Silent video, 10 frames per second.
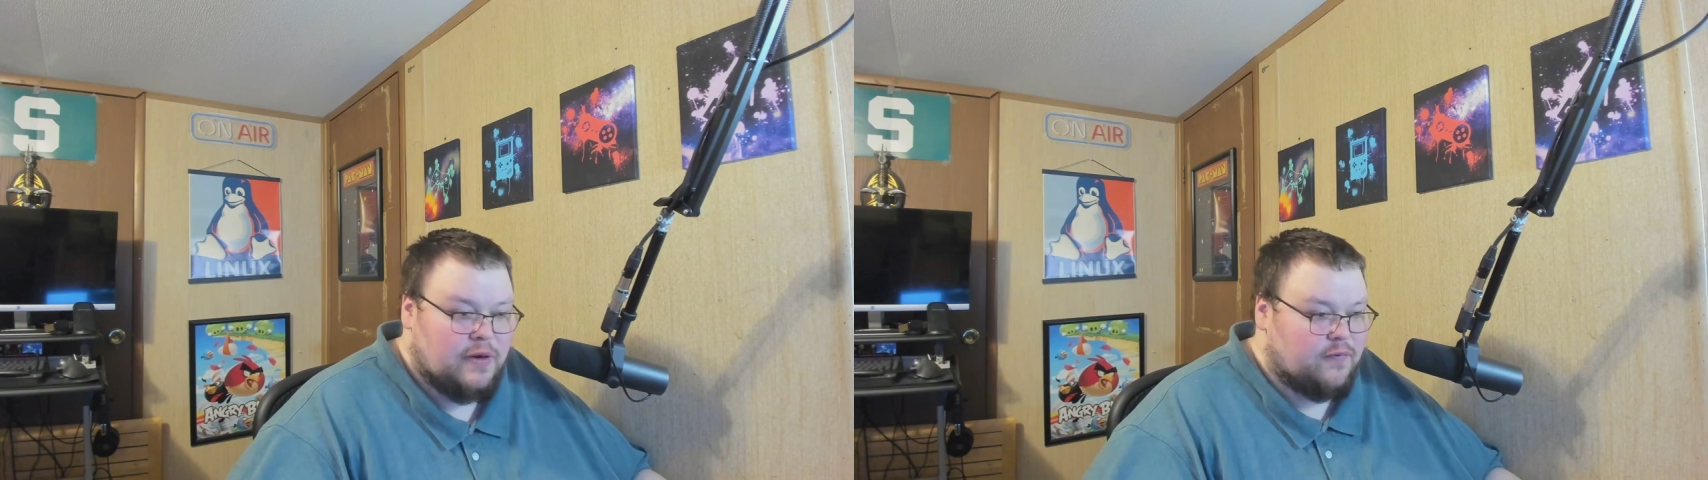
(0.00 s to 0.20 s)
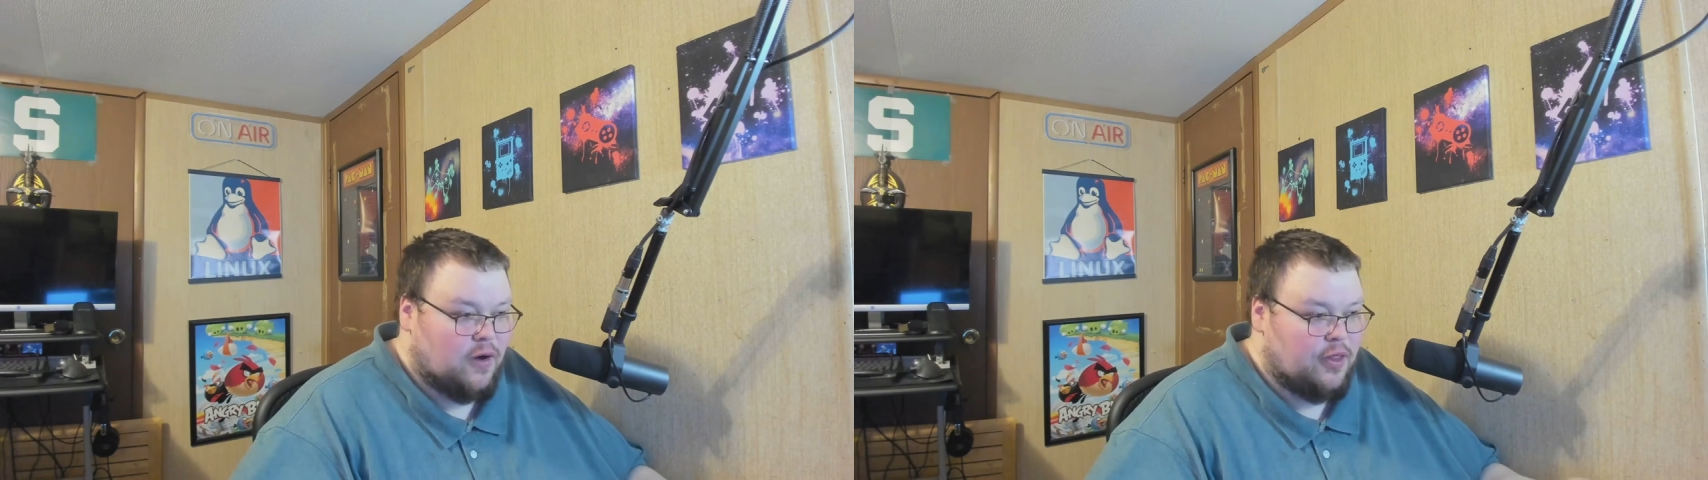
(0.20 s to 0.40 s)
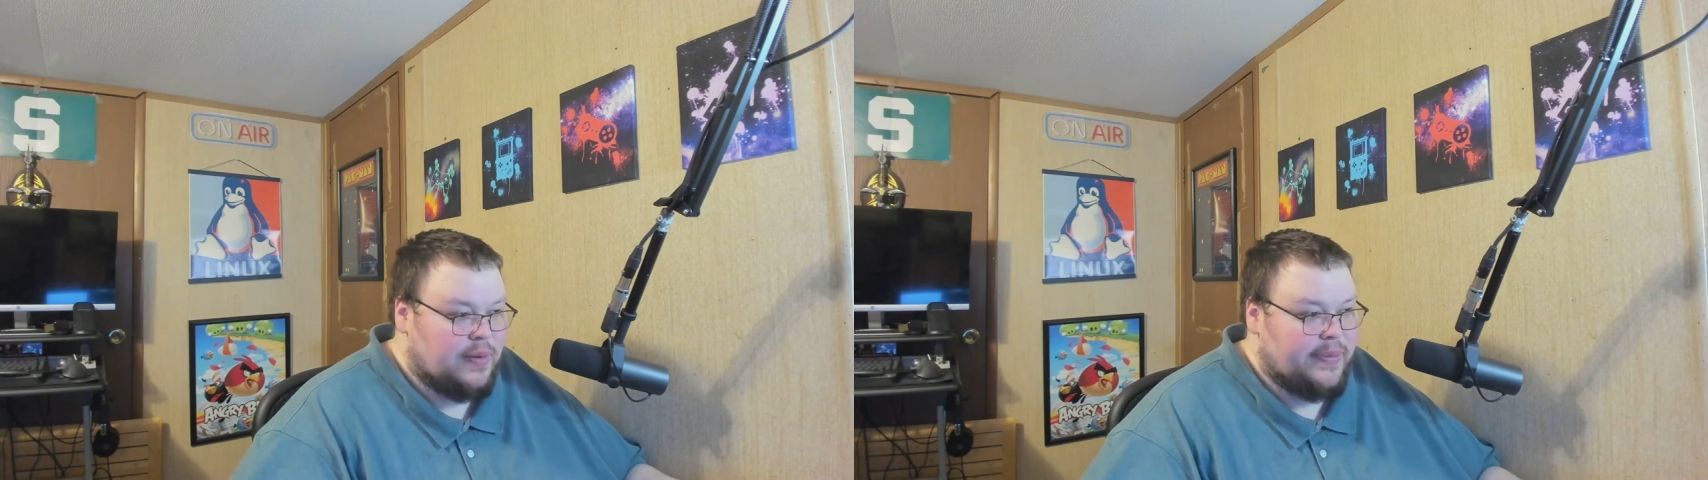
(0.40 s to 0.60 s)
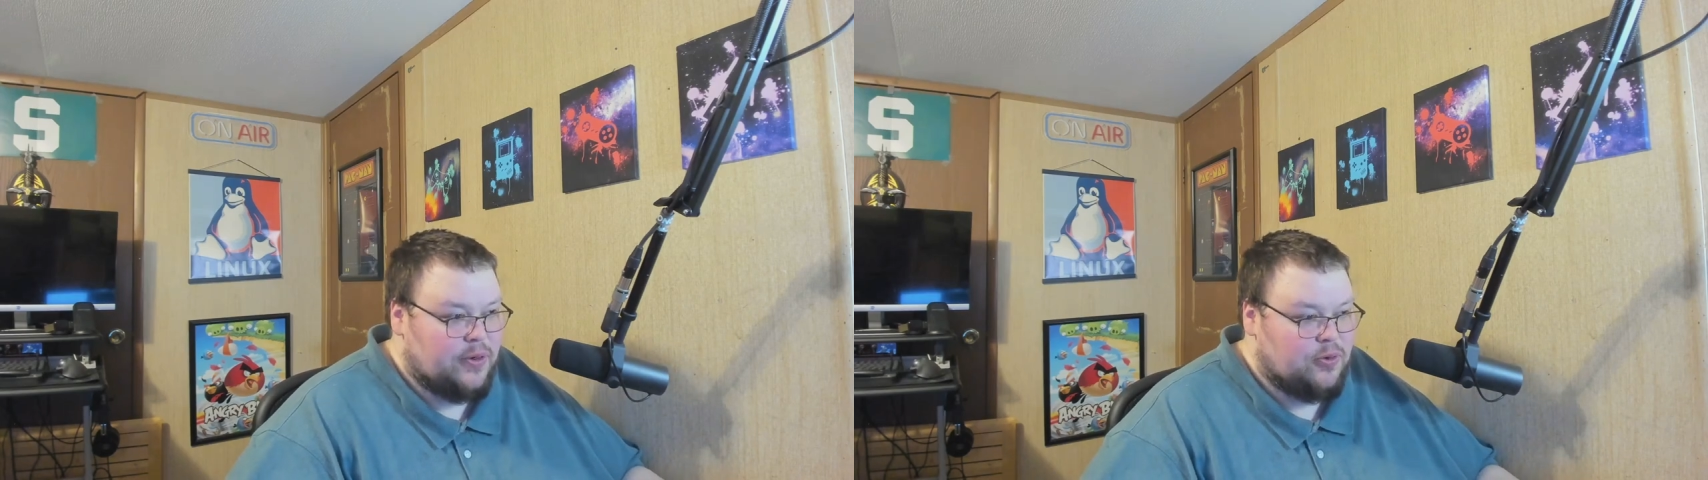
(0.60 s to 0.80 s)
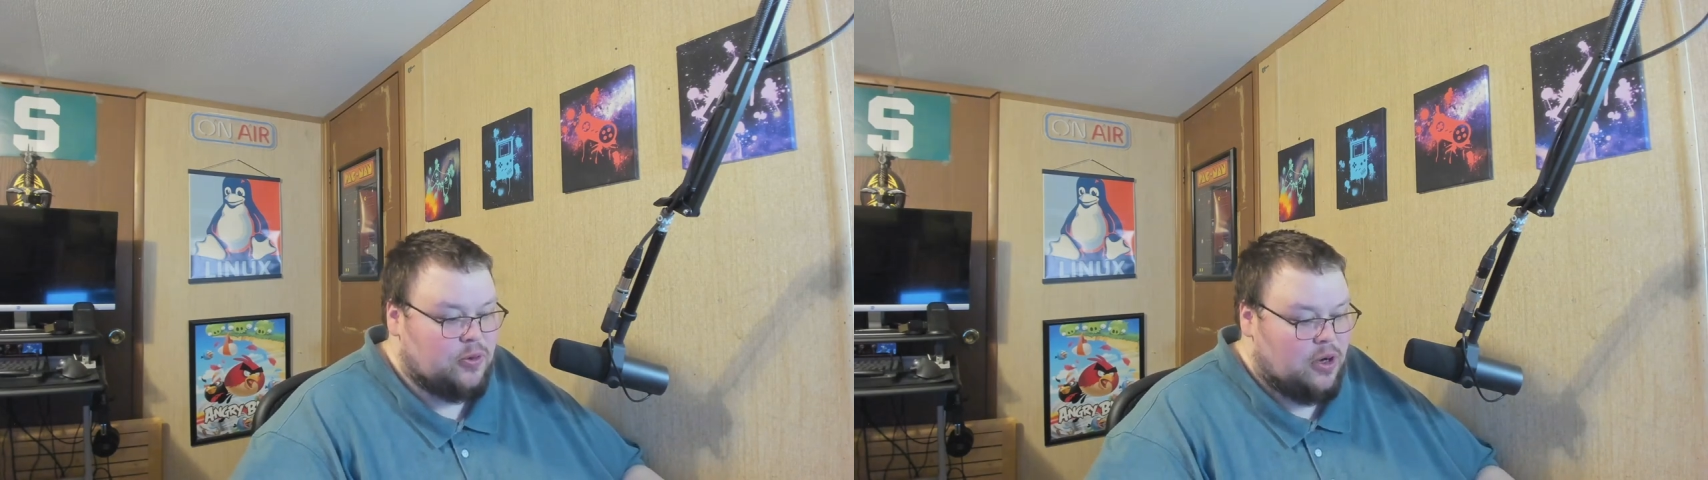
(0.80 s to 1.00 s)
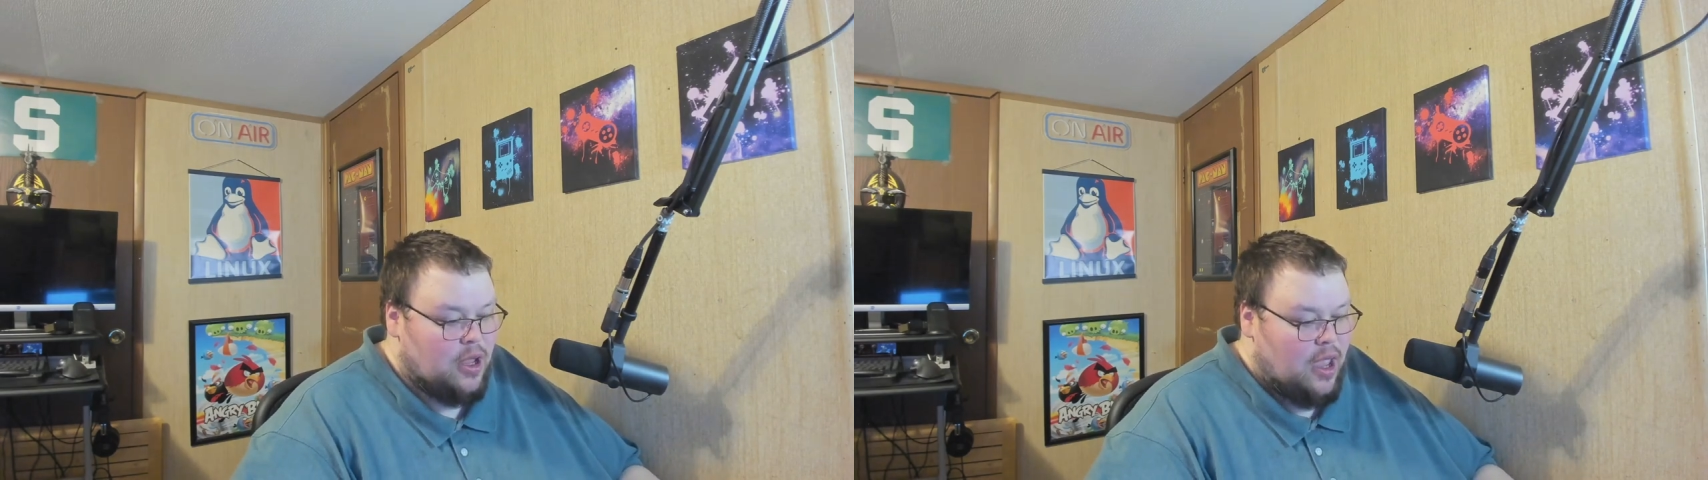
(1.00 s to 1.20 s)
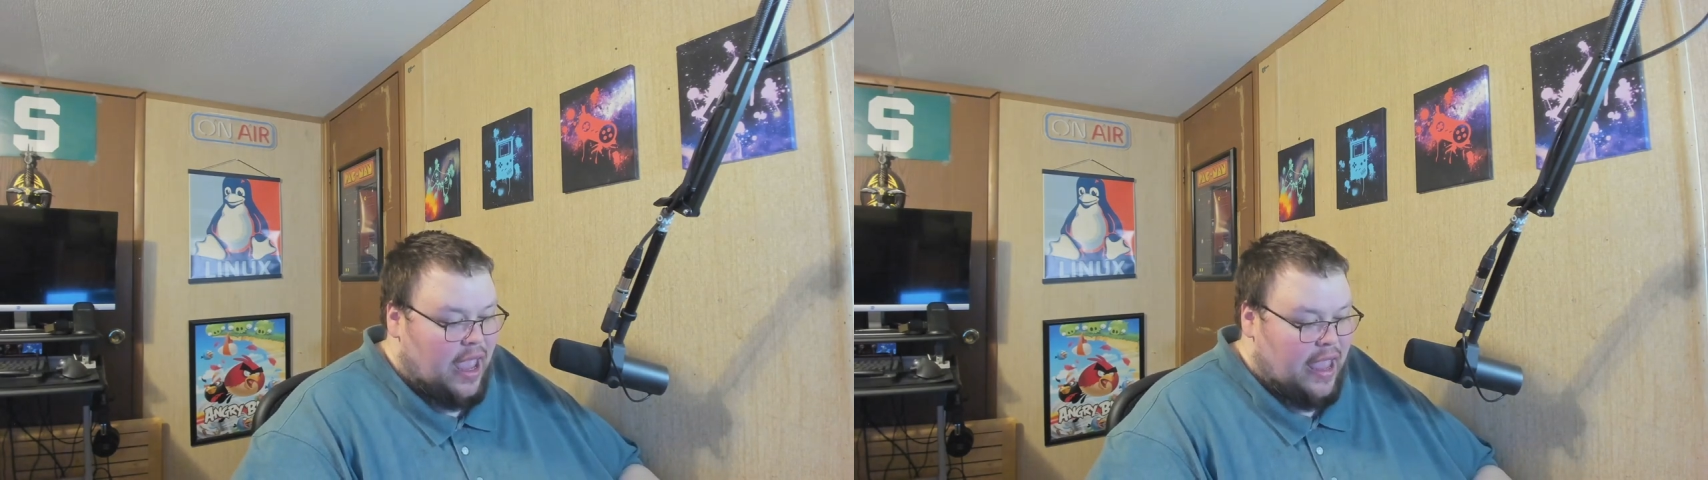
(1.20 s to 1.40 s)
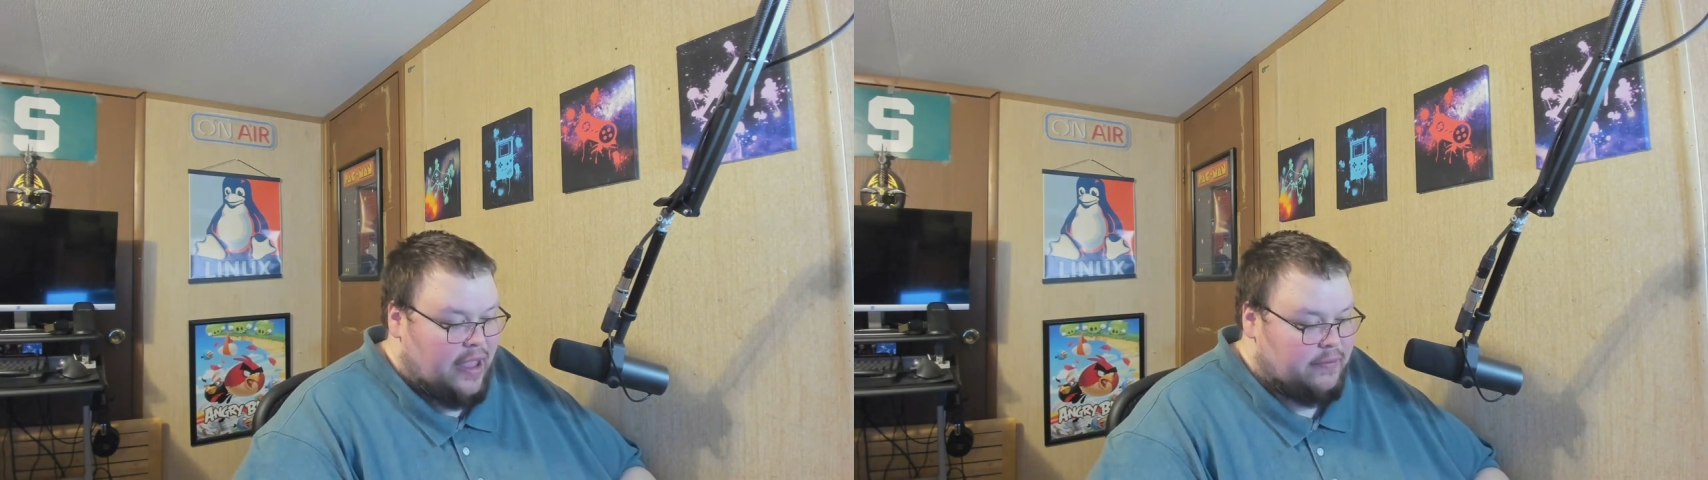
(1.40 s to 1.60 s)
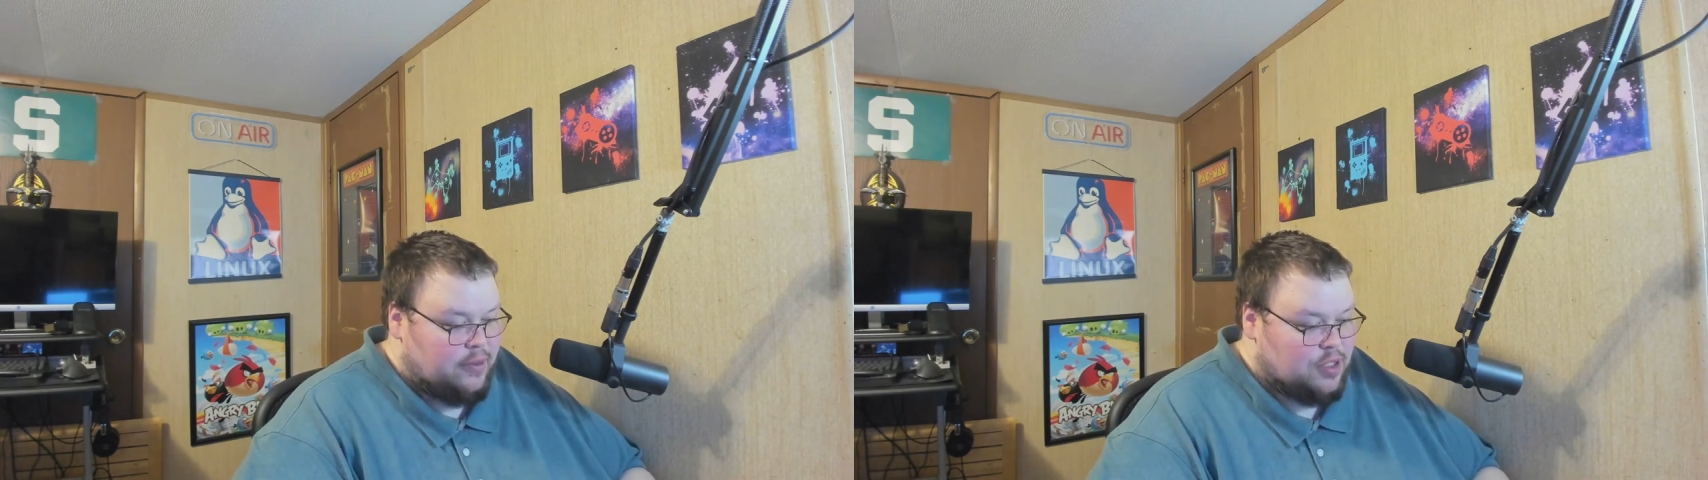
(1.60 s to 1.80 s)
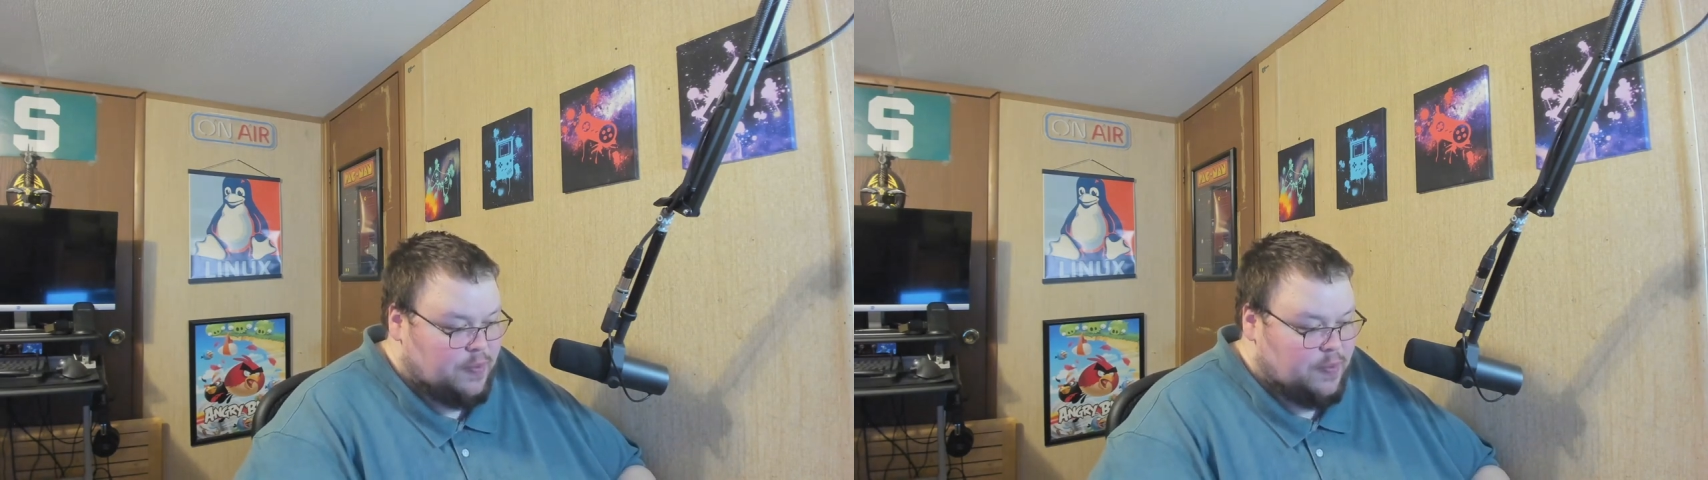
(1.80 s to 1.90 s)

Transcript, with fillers: But for other people who, you know,